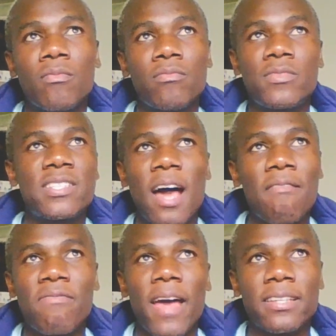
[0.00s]

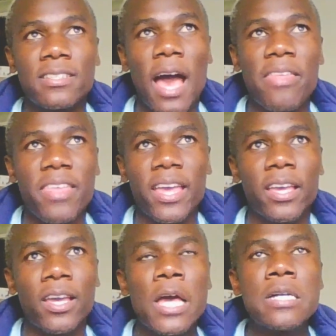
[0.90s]
stuff that I
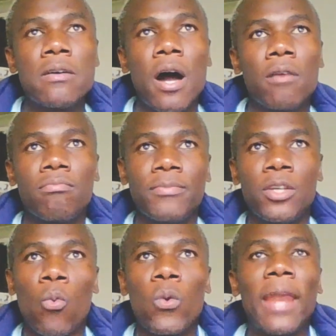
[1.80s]
think
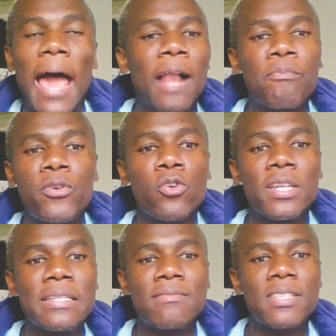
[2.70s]
will help you
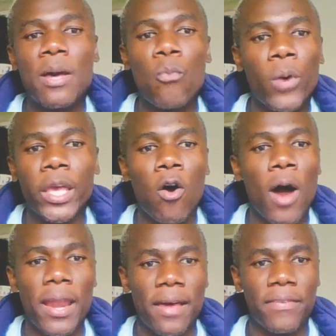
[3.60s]
in some way
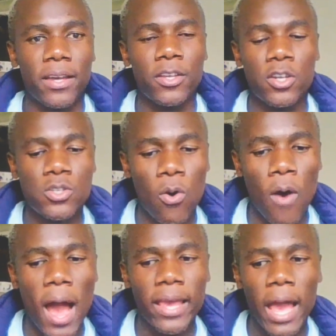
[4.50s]
or another,
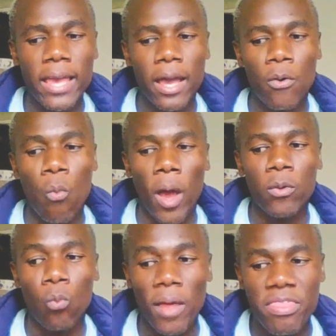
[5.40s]
so
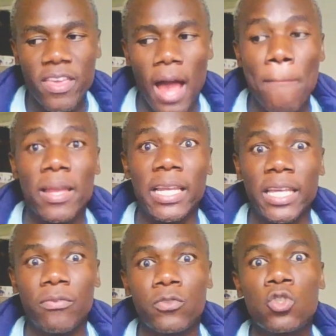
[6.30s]
one thing I
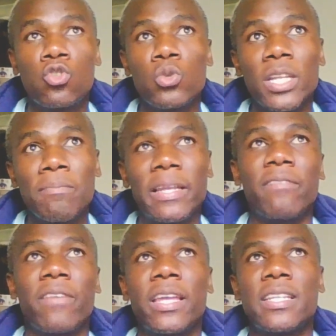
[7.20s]
truly
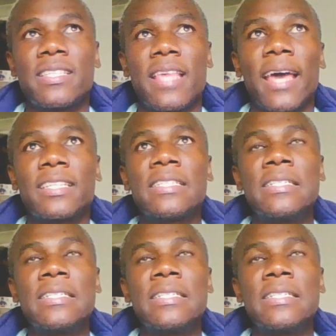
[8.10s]
believe in is that